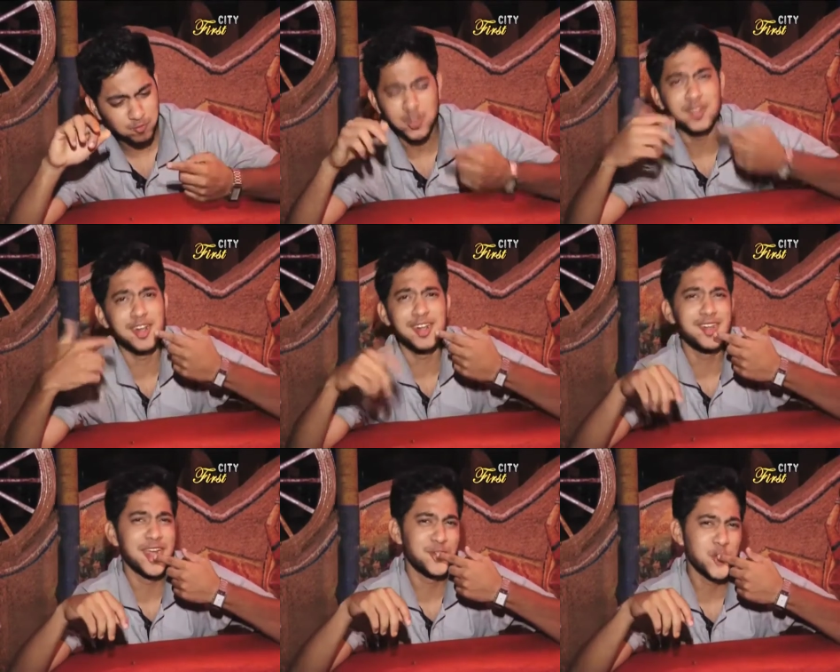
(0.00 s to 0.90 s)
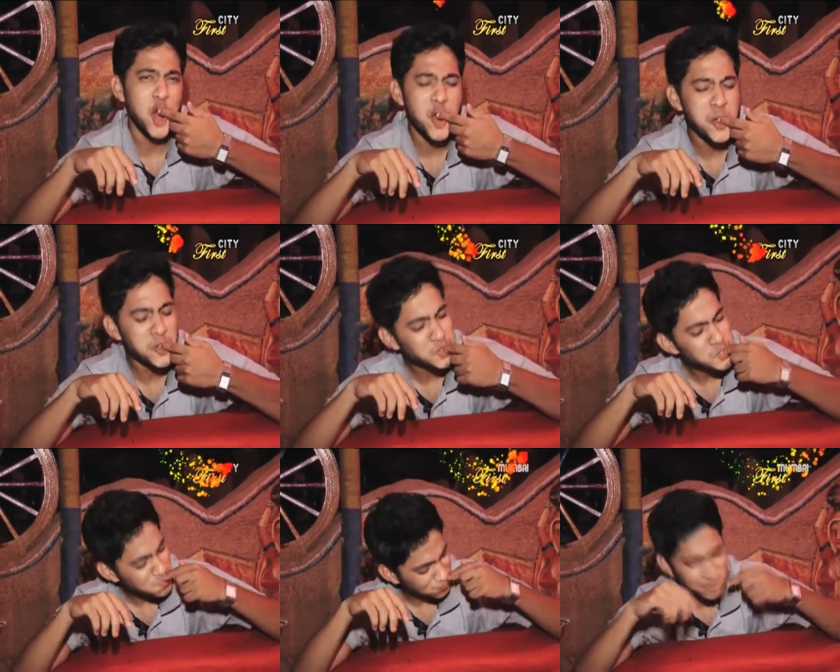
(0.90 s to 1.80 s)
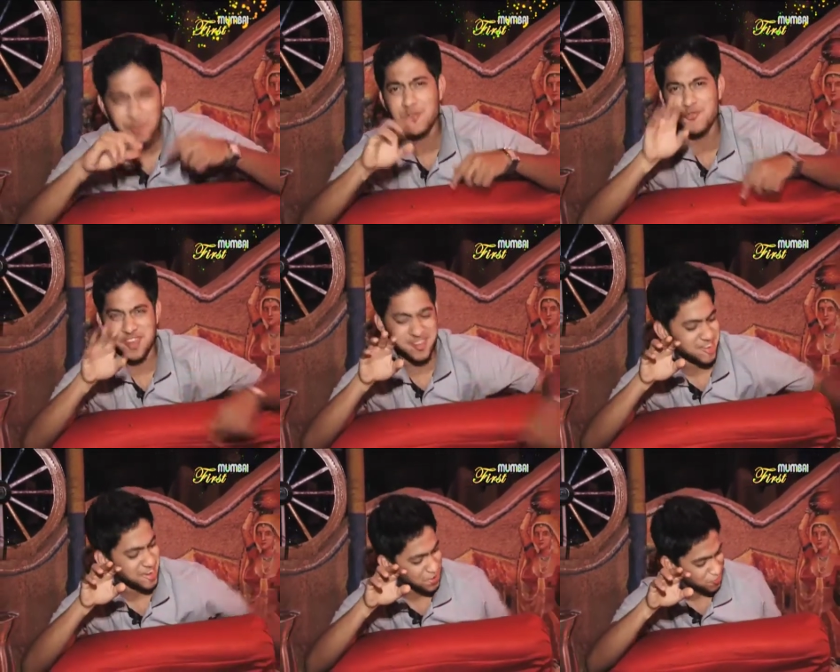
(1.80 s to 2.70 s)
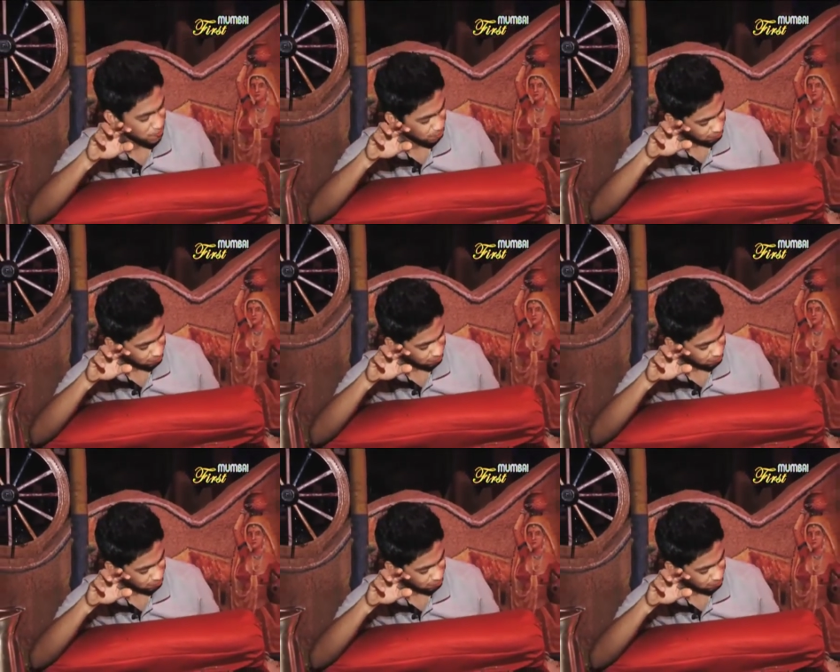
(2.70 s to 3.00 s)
don't need that too. I want to waste any of it.